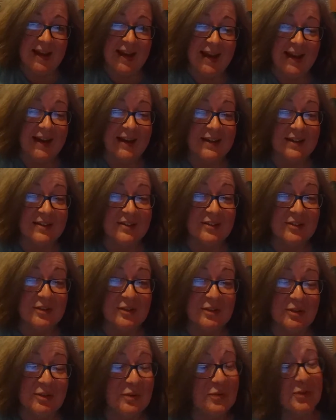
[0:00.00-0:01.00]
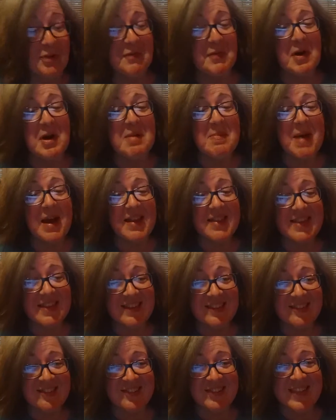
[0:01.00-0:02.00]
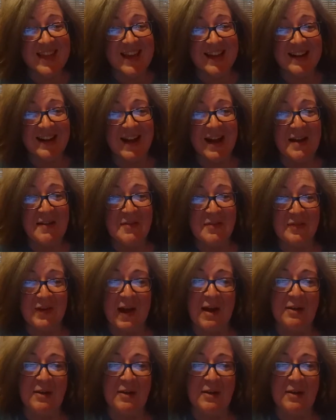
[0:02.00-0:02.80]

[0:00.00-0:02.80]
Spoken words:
and use the very methods that I've